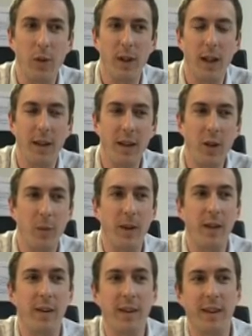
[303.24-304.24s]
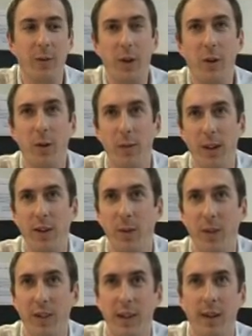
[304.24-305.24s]
I think it would be nice if we could make some
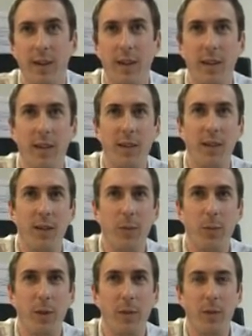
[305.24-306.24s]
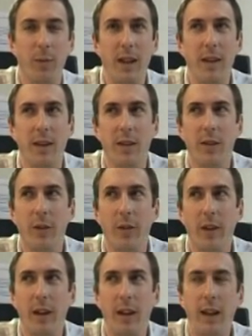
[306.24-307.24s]
nice gas sensors, but for me, that's not
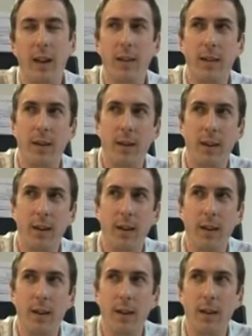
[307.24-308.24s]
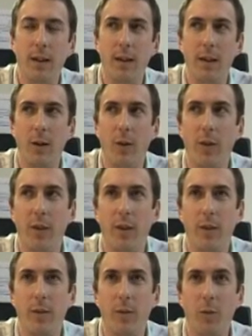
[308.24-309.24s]
the not the,
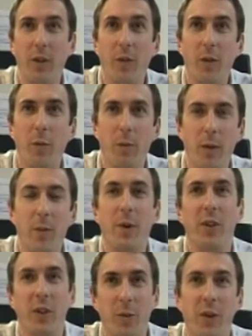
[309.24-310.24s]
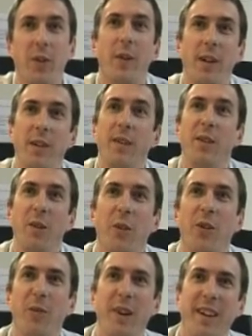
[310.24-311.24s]
well, for my personal motivation is not
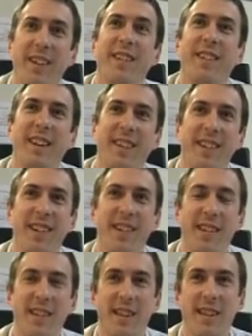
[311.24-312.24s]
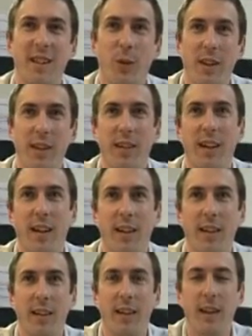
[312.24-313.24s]
to make gas sensors. It's to understand